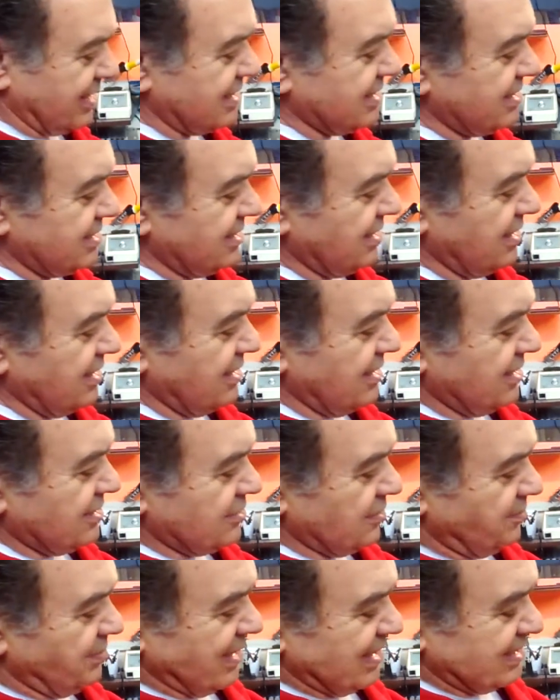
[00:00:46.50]
this.
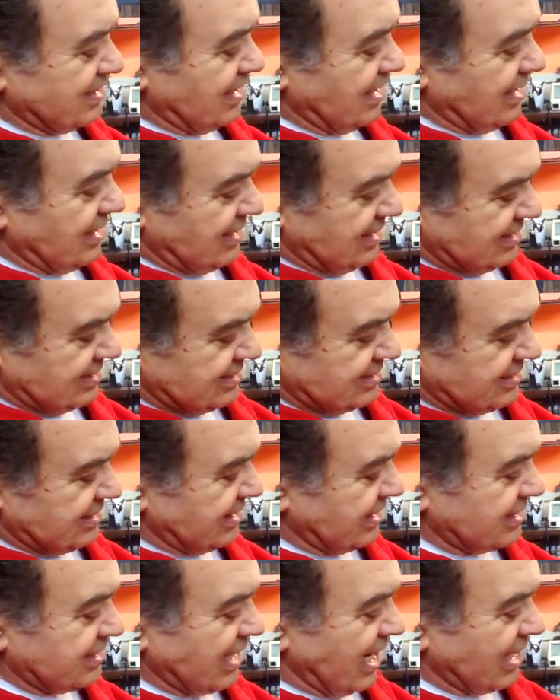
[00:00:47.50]
So basically this is
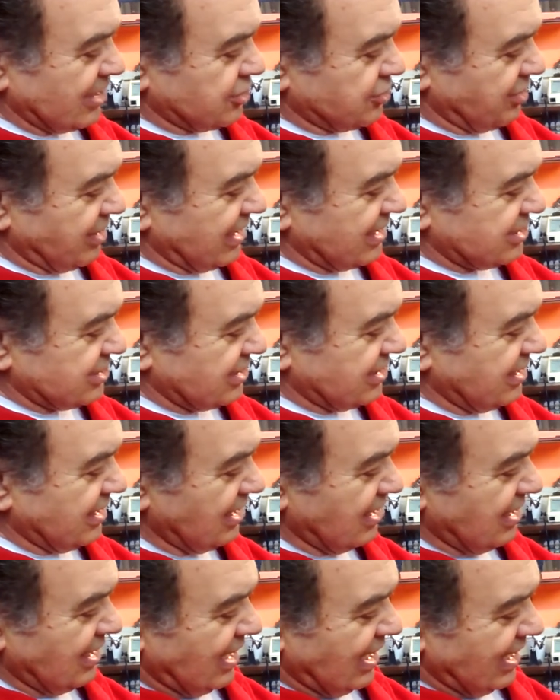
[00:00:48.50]
an exaggeration.
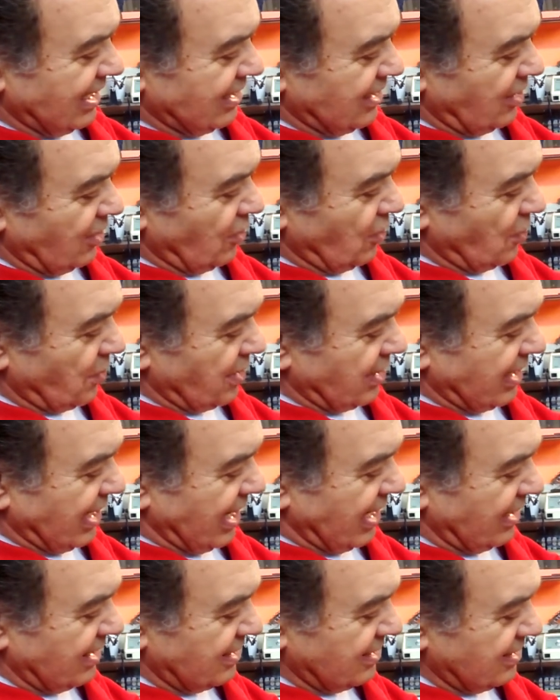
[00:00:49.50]
I got to lower
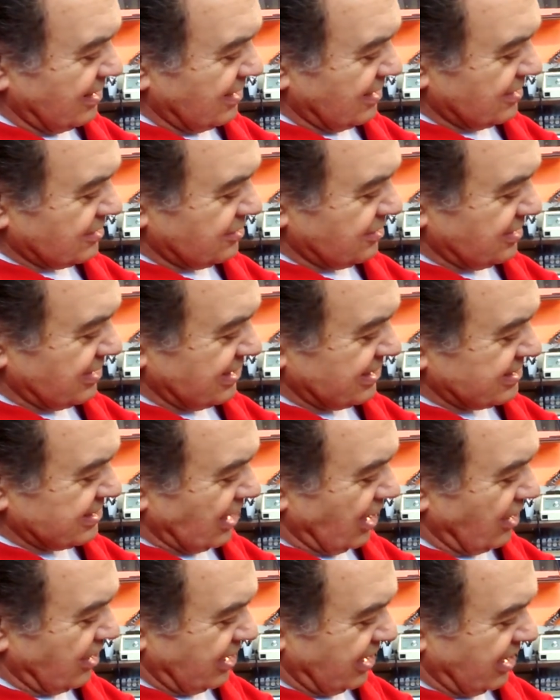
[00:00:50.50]
that so that
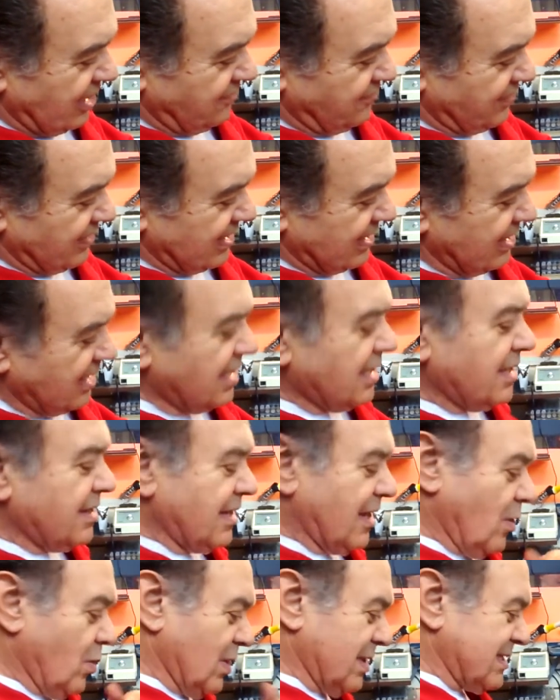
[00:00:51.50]
it's all even.
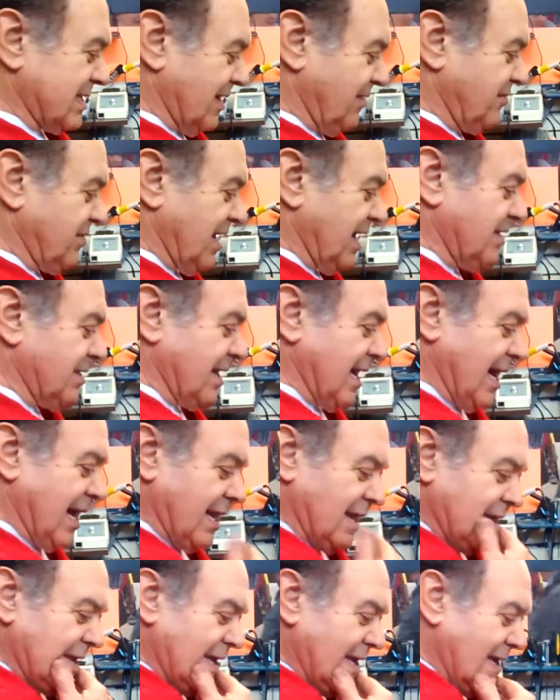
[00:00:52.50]
Now once I've done
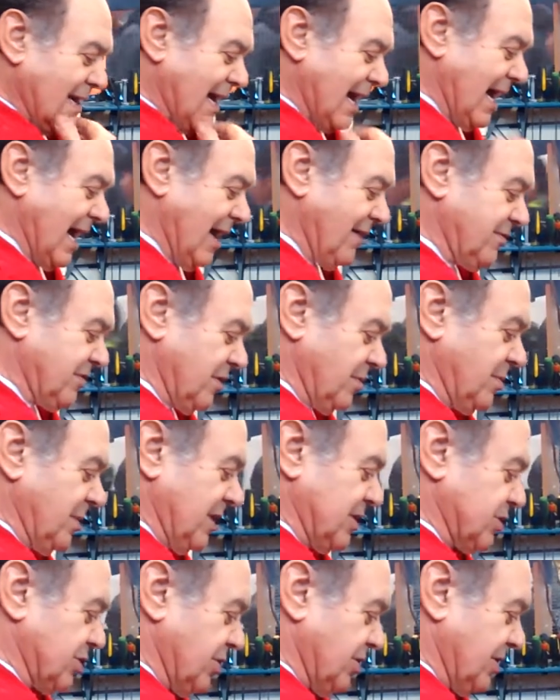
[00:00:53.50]
that, I have to
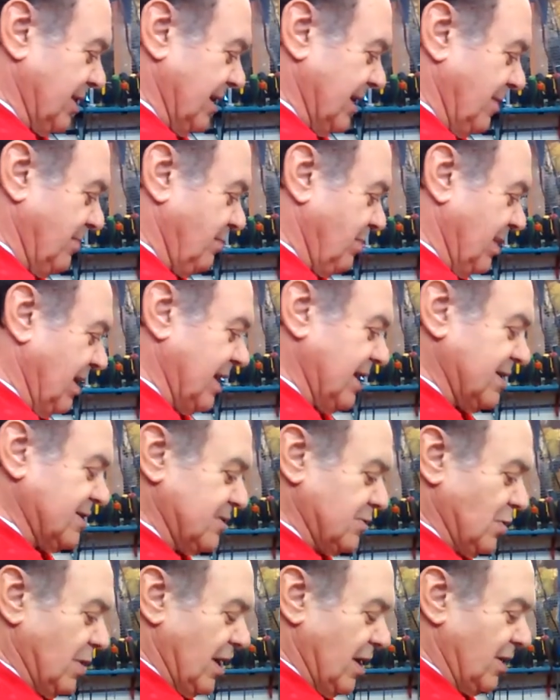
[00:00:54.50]
make sure that it
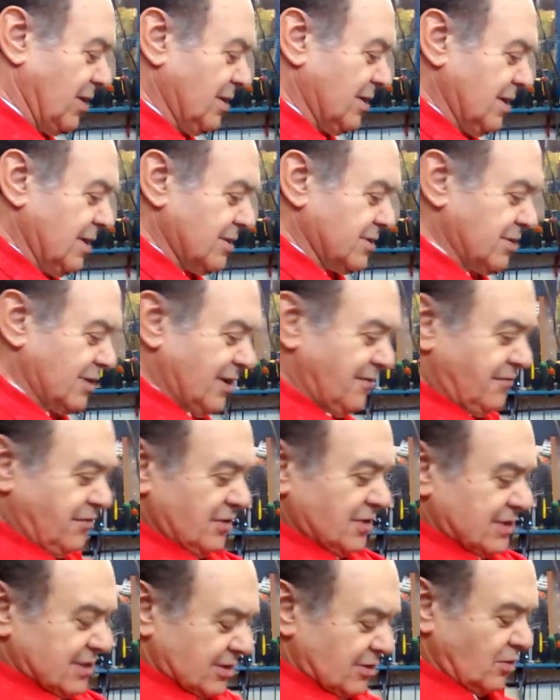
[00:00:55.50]
plays well. But if
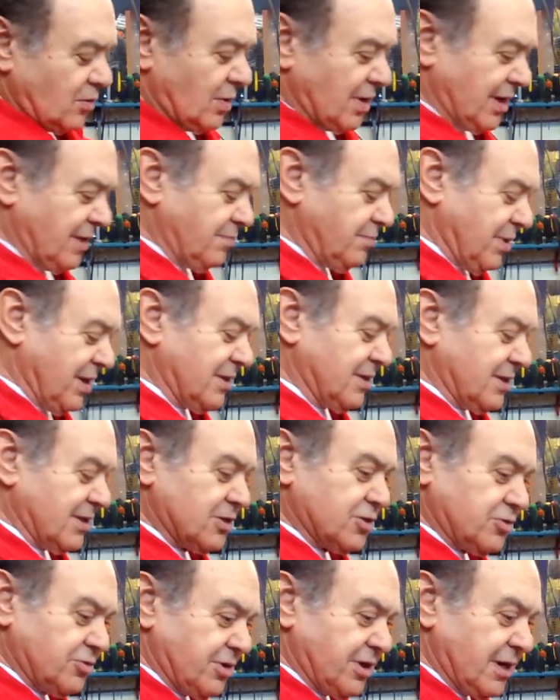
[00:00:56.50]
you still want to bend
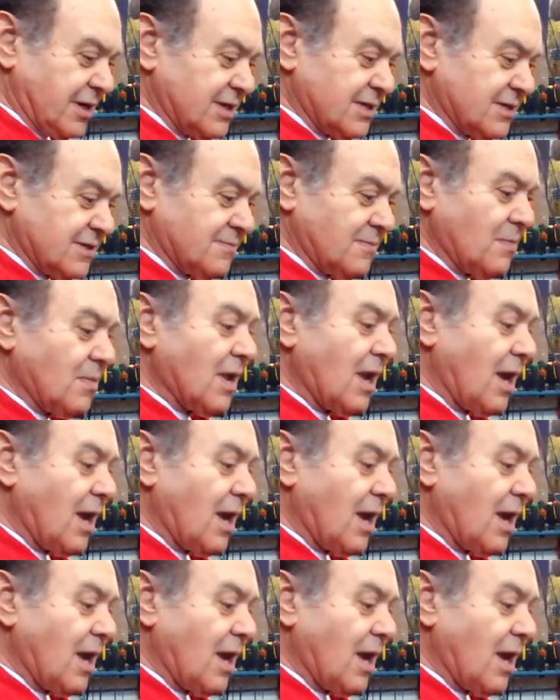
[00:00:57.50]
the strings